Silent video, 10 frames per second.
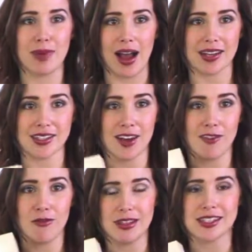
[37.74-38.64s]
box
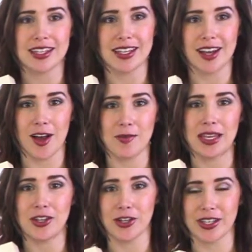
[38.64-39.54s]
of what's going to come
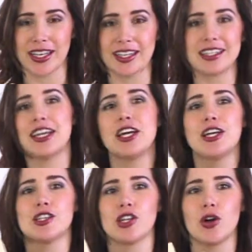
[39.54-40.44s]
in your kit.
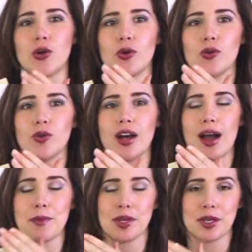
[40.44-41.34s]
So
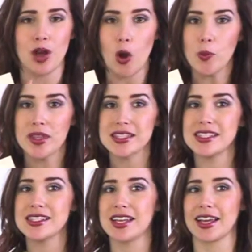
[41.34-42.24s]
I'm going to open this in
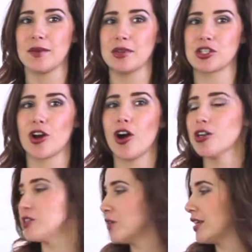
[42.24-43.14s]
a second, but you're
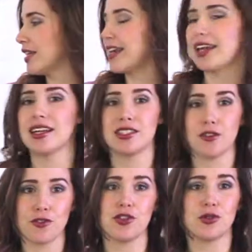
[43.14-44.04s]
also going to get a
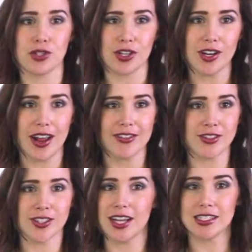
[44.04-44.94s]
diffuser, and
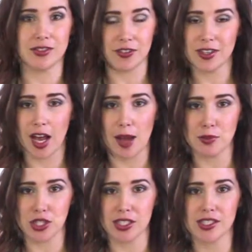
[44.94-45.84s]
there's lots of different
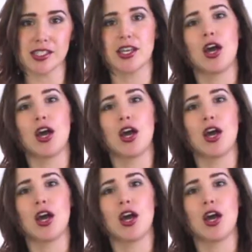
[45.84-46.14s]
options,